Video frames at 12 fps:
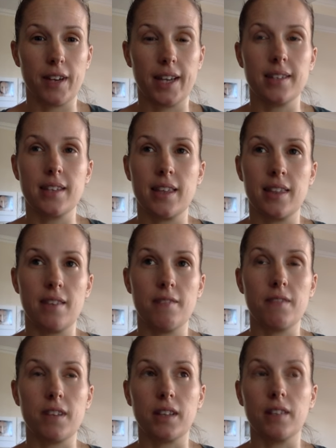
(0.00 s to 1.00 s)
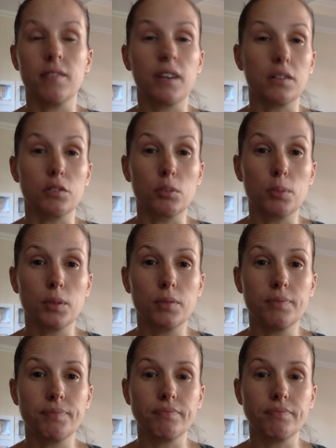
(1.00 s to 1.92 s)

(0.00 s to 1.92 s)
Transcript: face and them feeling vulnerable